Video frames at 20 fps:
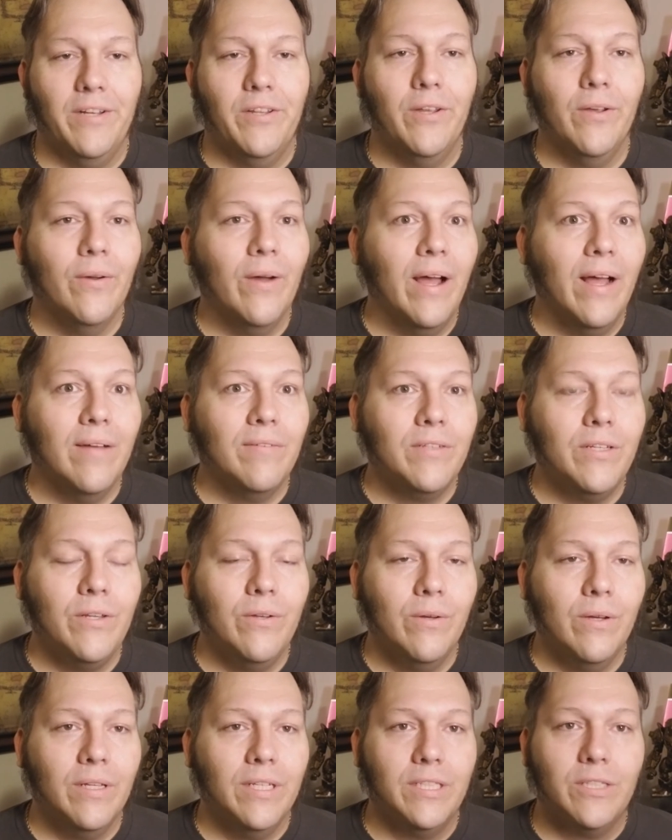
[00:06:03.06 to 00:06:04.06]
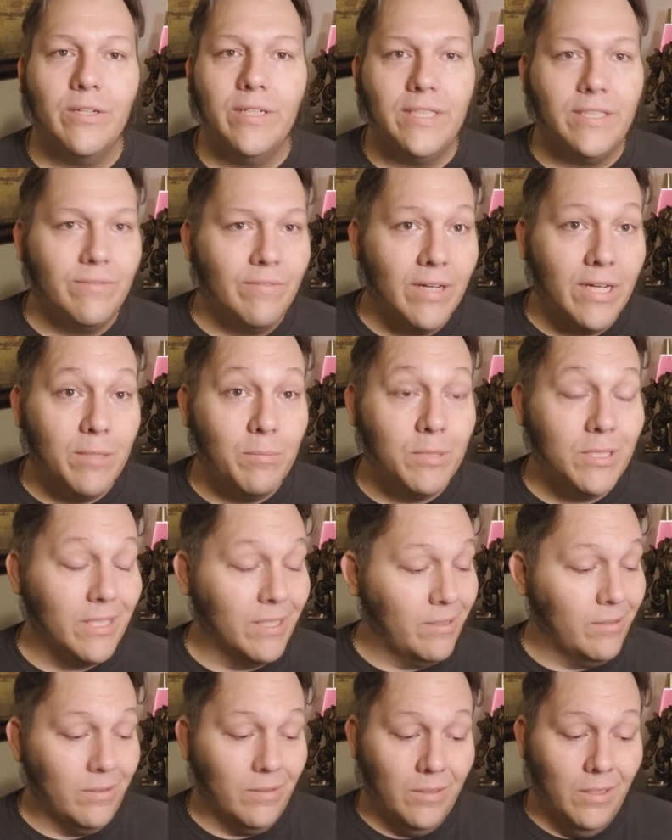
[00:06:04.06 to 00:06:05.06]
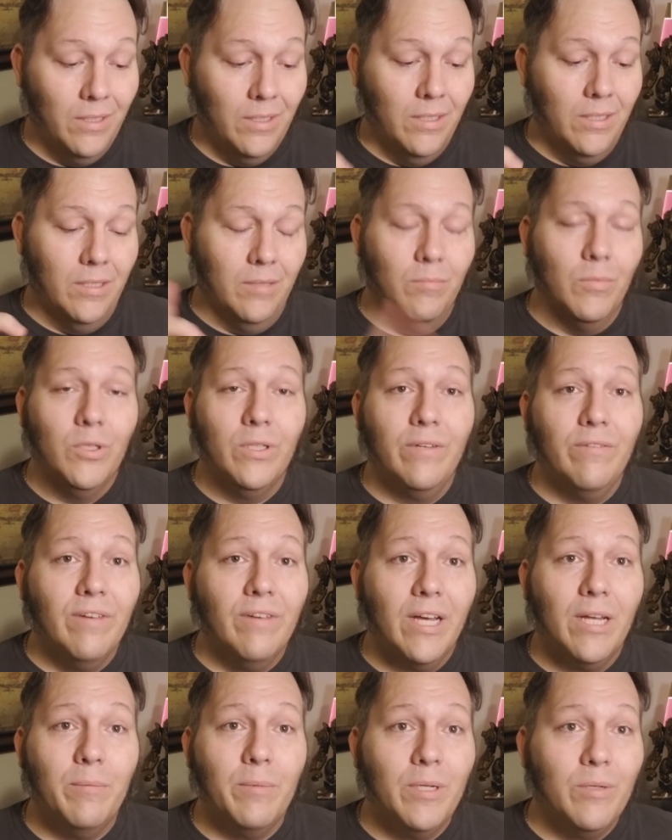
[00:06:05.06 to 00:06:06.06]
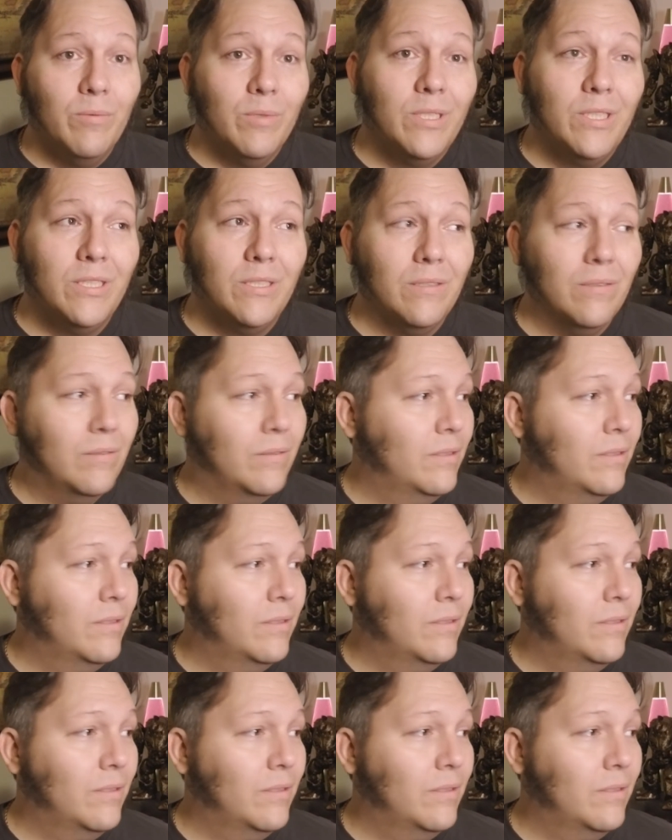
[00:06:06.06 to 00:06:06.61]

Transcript: too, I have to do all these crazy vitamins, like multivitamin, which